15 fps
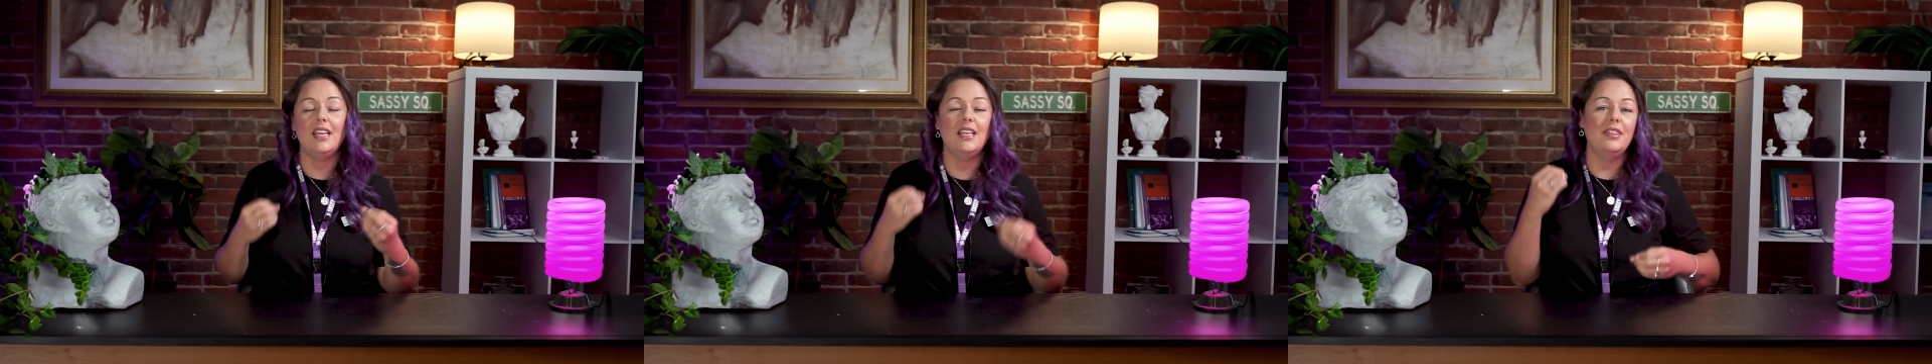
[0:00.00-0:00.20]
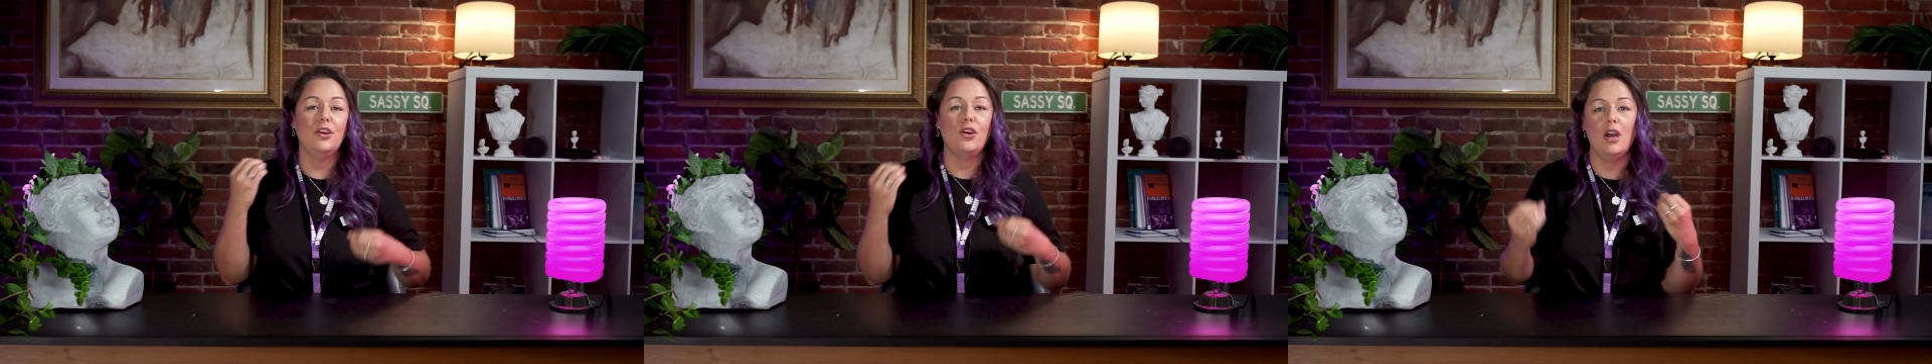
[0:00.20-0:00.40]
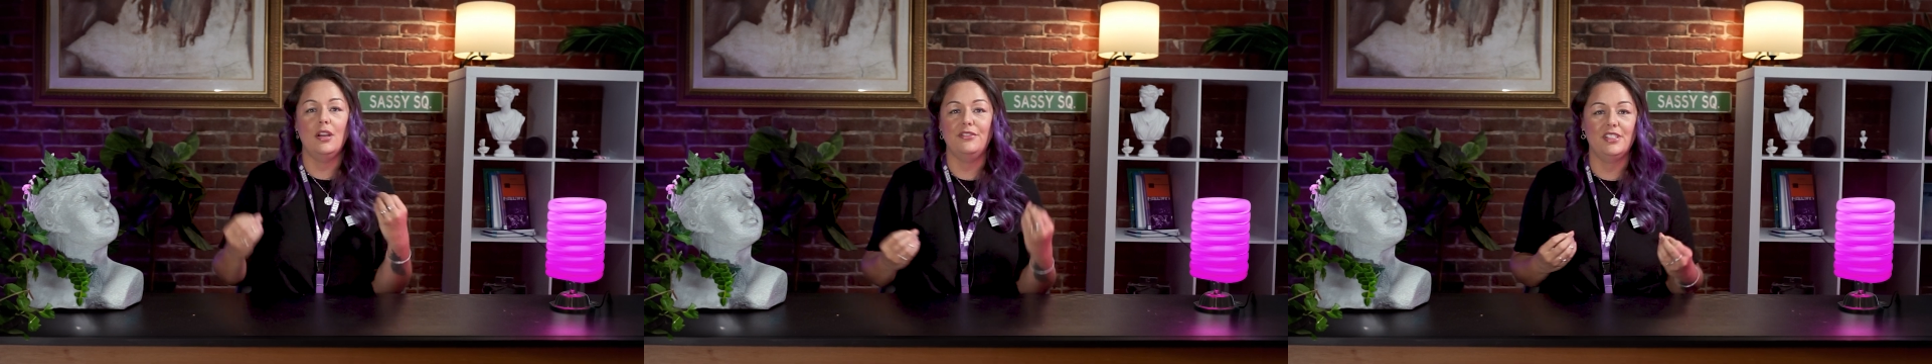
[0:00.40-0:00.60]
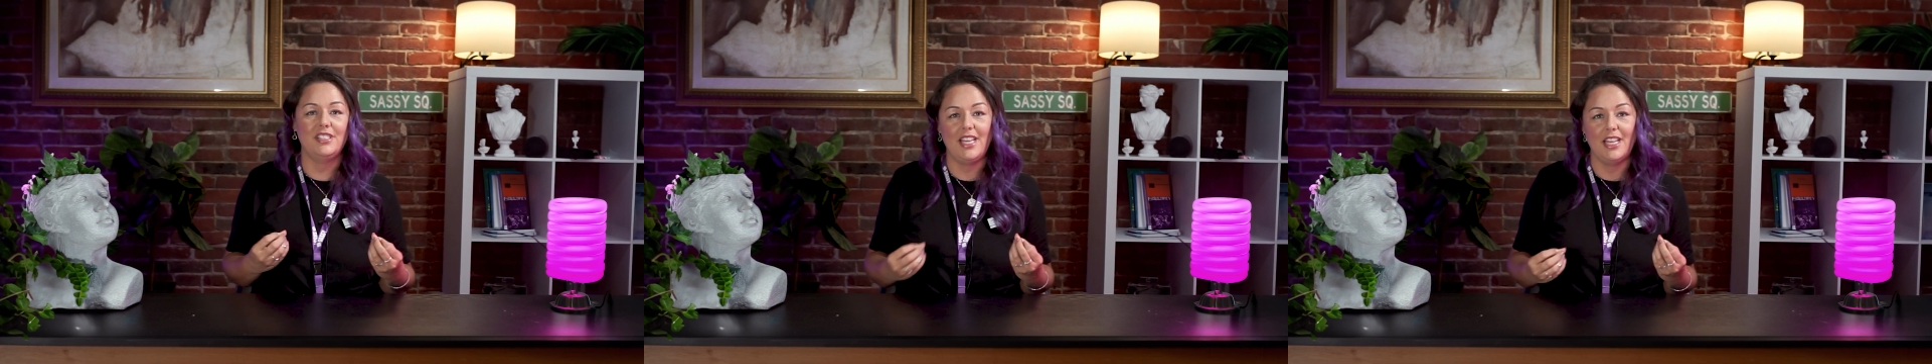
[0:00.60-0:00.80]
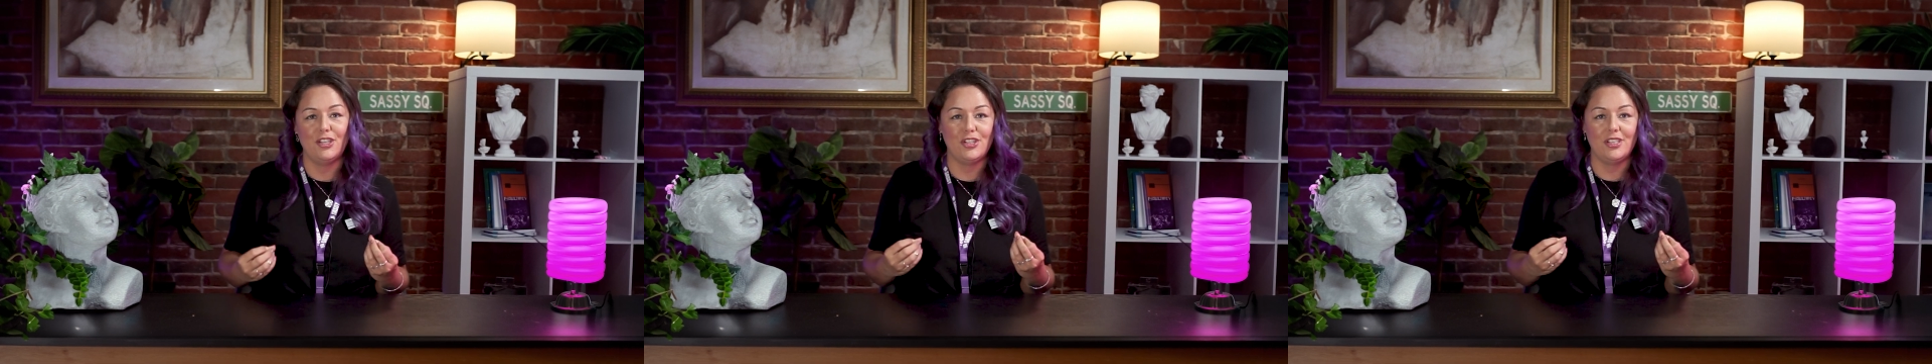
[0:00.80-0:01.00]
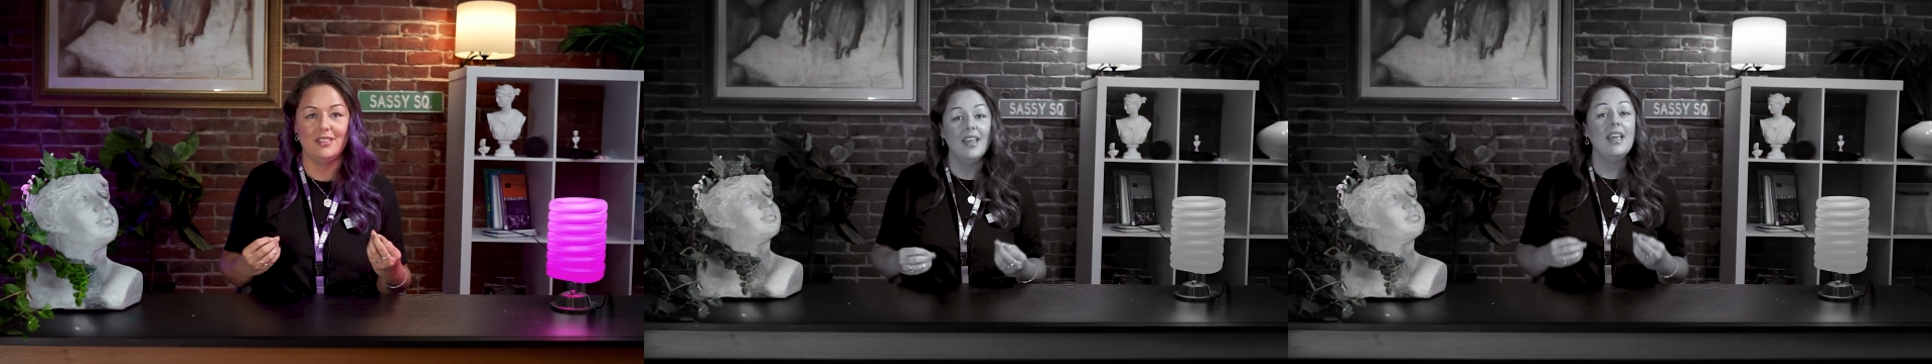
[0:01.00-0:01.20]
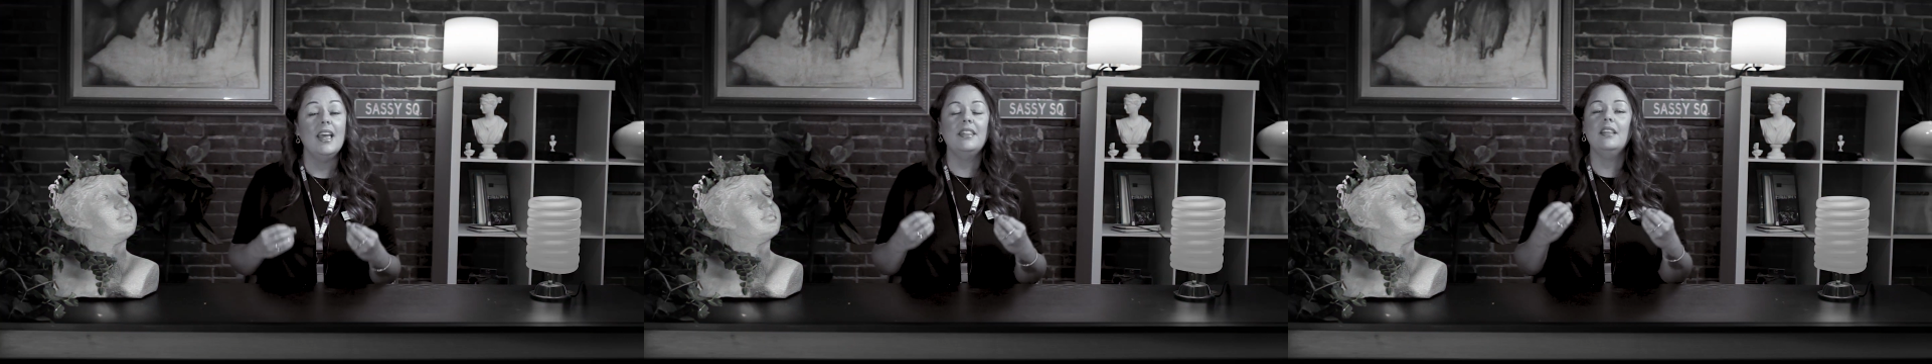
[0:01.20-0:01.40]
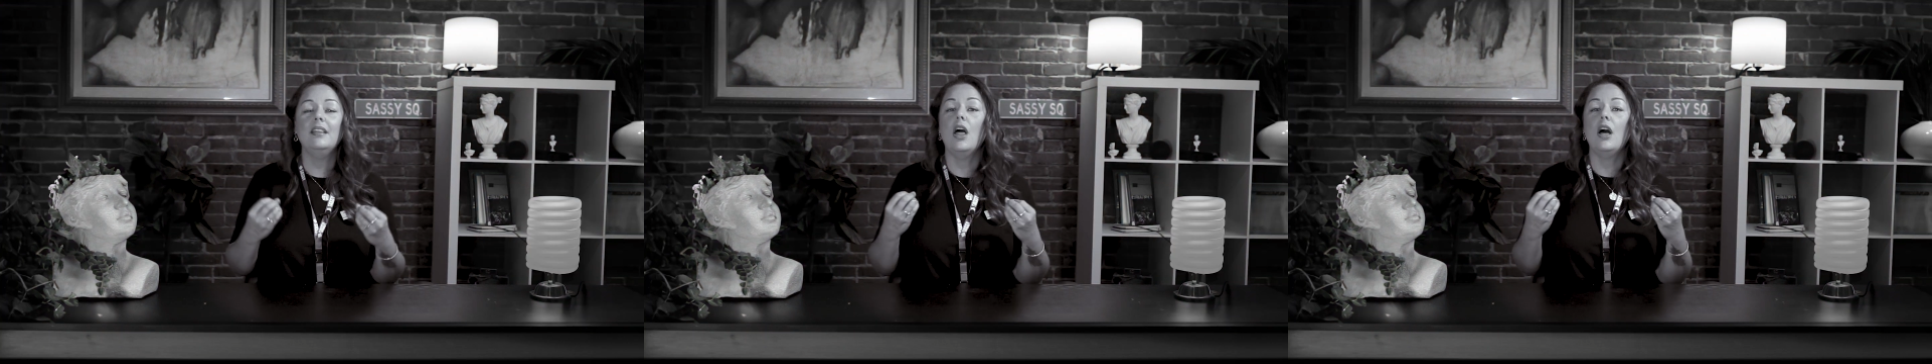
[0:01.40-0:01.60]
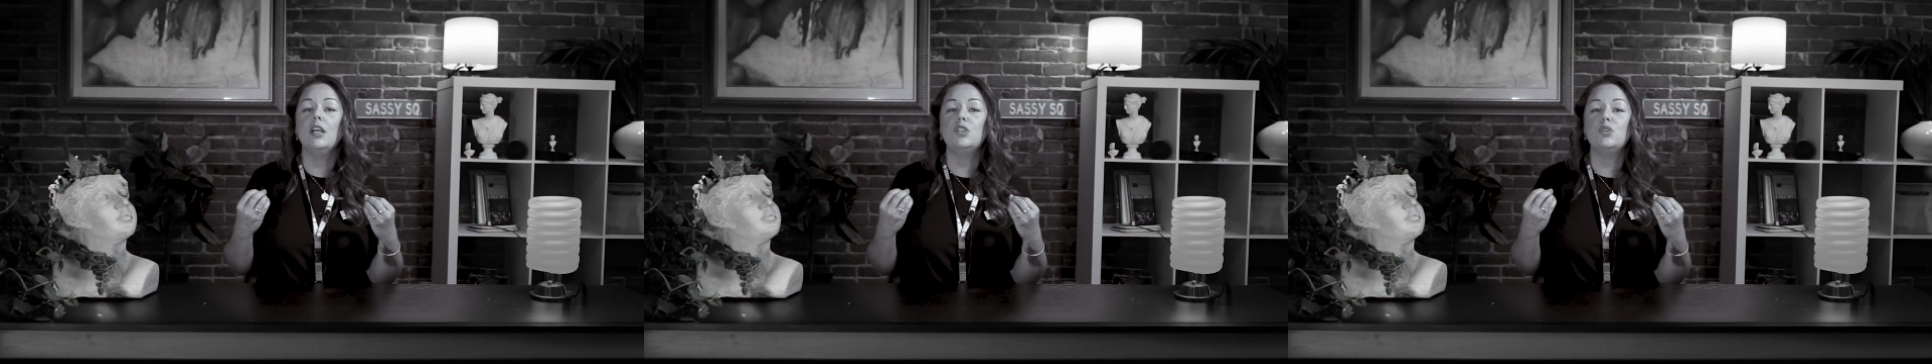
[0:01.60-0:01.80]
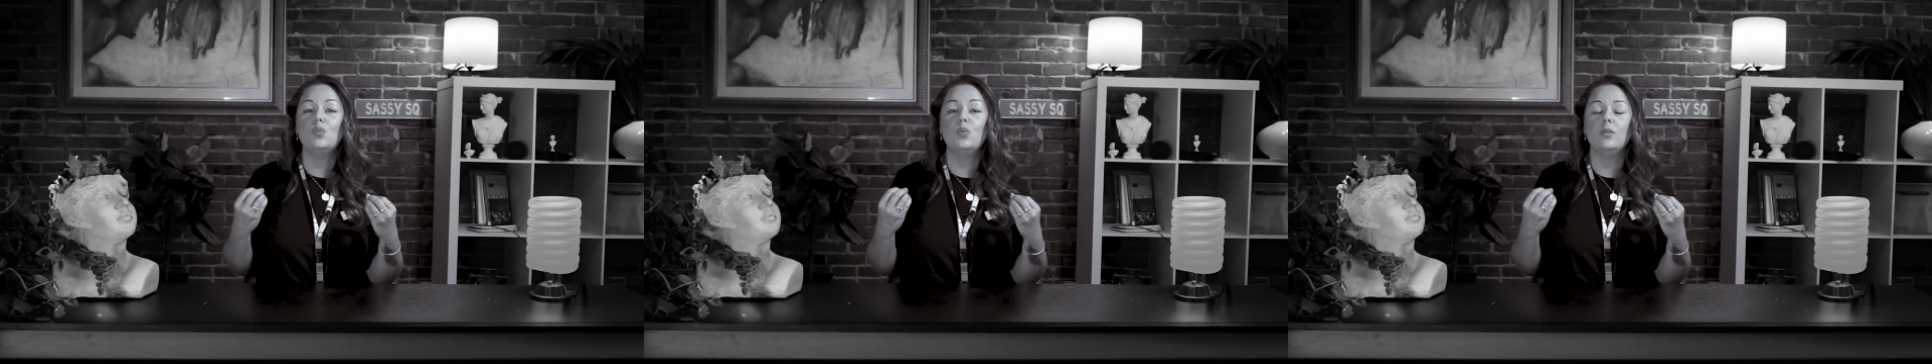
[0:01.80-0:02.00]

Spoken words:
in the conversation. And the last